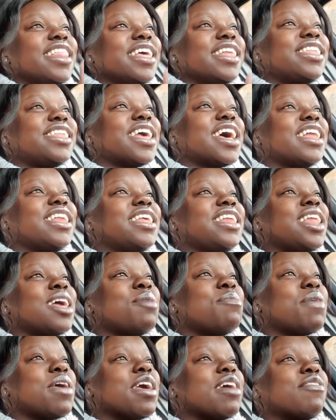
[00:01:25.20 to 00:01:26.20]
turning their
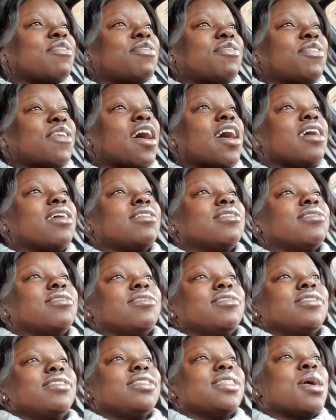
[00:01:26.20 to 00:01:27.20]
big foe.
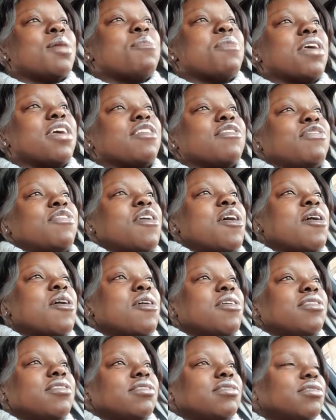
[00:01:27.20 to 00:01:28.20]
They're big
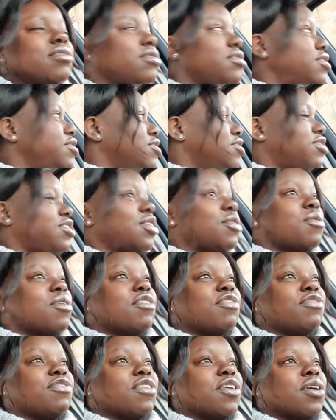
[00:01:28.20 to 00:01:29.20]

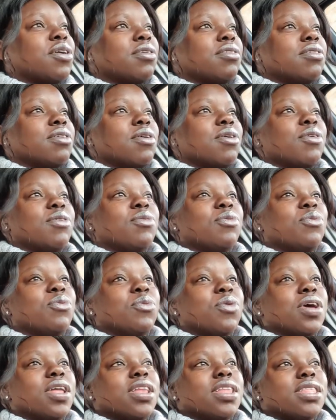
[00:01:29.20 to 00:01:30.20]
4-0-4 on
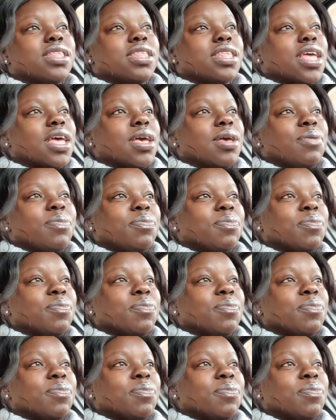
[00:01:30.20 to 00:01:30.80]
Wednesday.